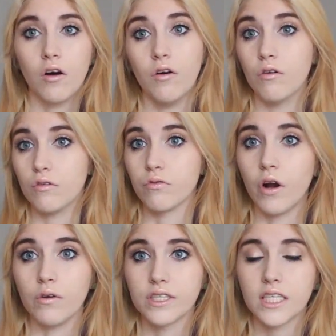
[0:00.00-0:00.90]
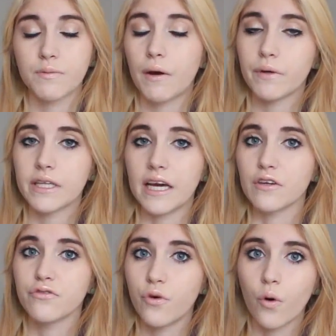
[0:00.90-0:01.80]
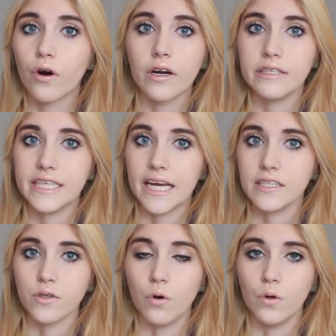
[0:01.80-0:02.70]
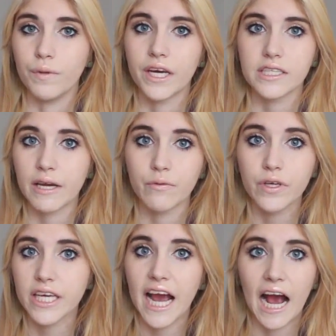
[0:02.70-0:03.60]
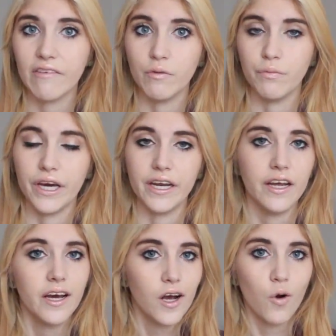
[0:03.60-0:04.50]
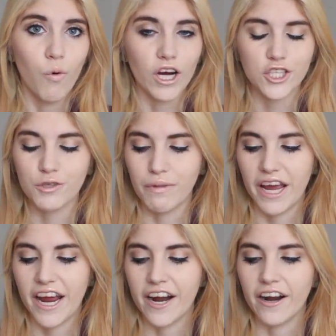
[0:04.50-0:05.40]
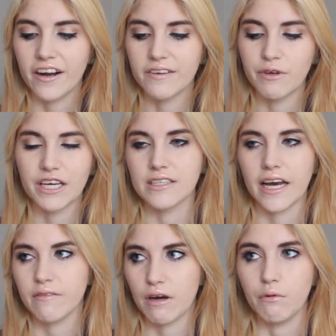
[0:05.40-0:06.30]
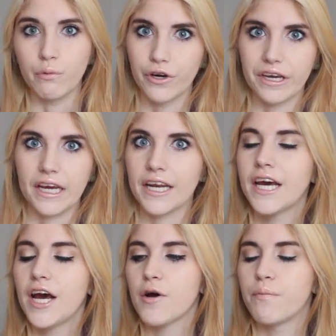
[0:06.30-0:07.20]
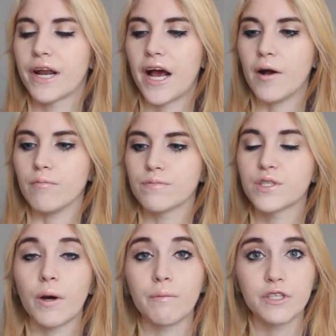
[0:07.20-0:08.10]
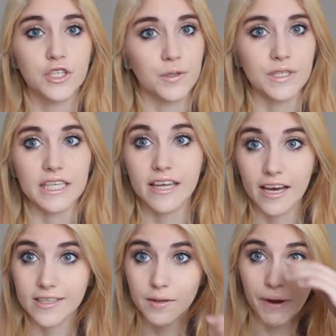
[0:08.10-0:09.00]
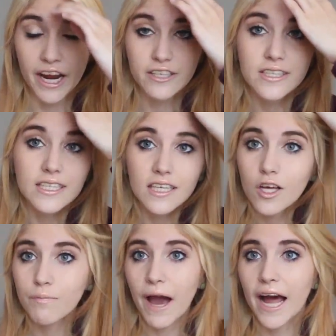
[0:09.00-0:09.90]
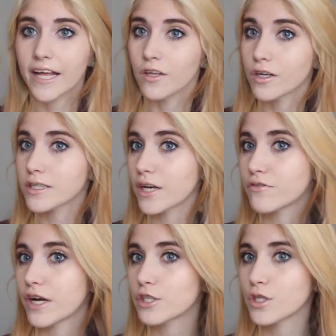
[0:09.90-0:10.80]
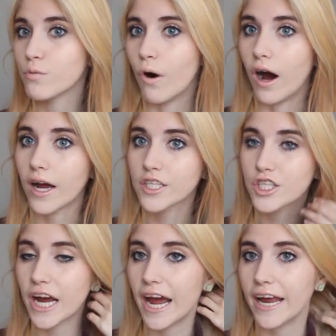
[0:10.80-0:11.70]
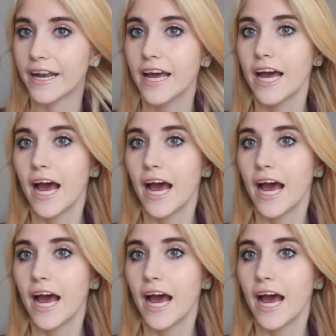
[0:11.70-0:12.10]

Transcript: oh gross, it's probably like four days old because I really haven't been washing my hair because I, I've been working. But um, so I've been just using this. And my hair doesn't look bad. It looks like freshly washed, and